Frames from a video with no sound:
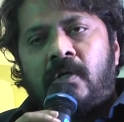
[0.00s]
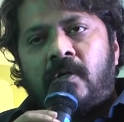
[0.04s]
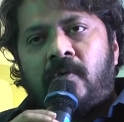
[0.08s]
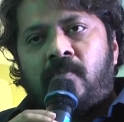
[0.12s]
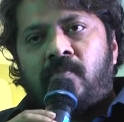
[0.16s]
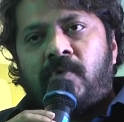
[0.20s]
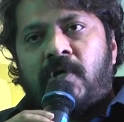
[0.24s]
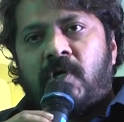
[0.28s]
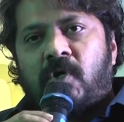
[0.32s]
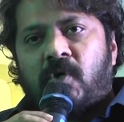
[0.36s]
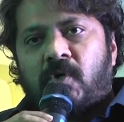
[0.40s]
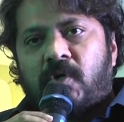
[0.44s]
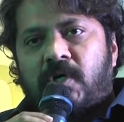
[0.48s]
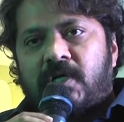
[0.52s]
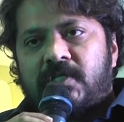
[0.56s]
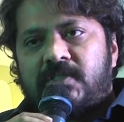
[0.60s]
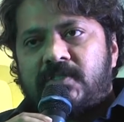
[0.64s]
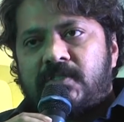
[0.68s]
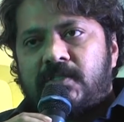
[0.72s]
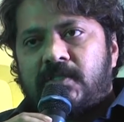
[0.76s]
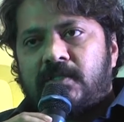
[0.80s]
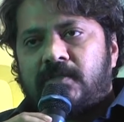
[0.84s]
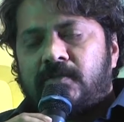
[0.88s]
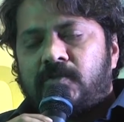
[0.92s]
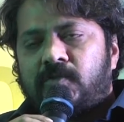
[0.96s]
window
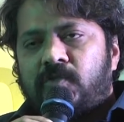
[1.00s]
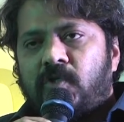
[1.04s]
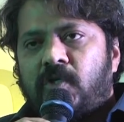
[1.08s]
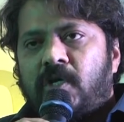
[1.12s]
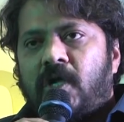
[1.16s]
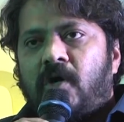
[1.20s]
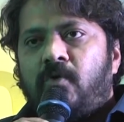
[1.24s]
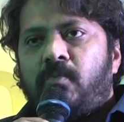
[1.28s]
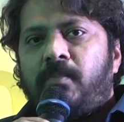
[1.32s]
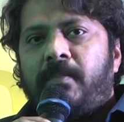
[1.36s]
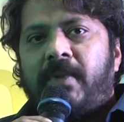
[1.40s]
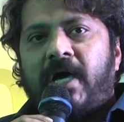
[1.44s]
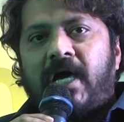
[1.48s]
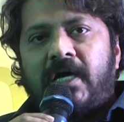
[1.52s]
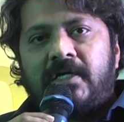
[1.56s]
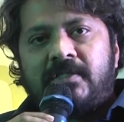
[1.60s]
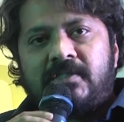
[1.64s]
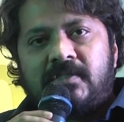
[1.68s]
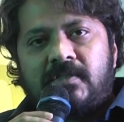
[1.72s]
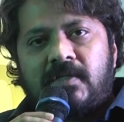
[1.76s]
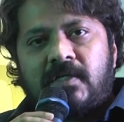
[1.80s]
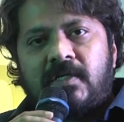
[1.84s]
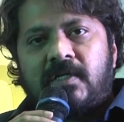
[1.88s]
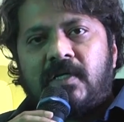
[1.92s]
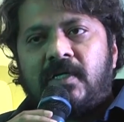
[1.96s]
dressing. So now banks
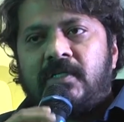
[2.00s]
are